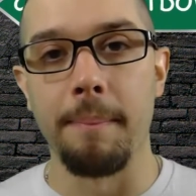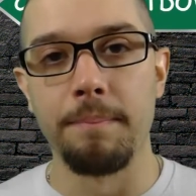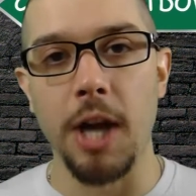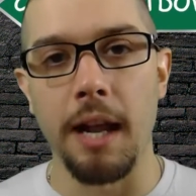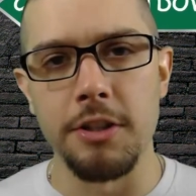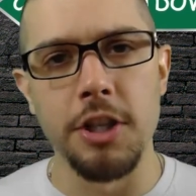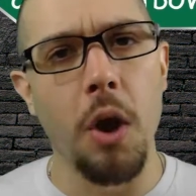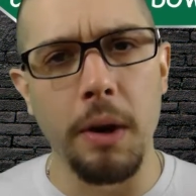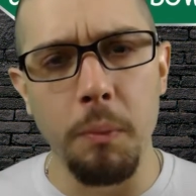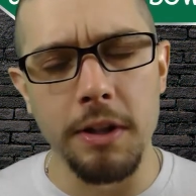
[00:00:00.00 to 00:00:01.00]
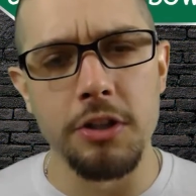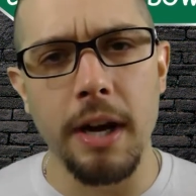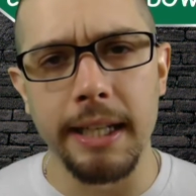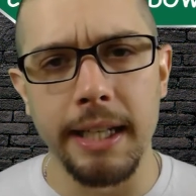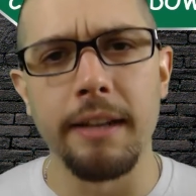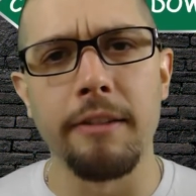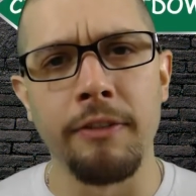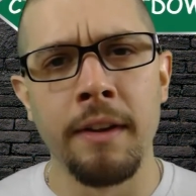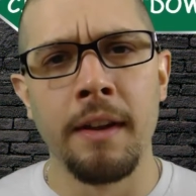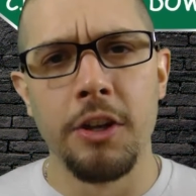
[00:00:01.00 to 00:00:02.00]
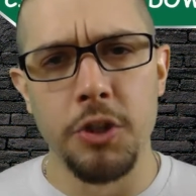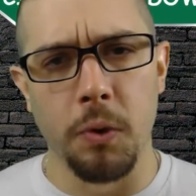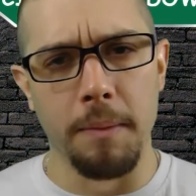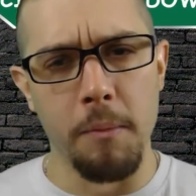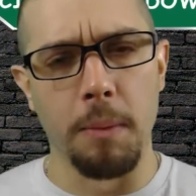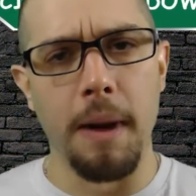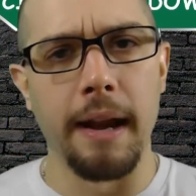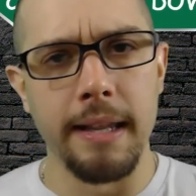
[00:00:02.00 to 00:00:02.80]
Jon Snow had once tried to give Jorah Mormont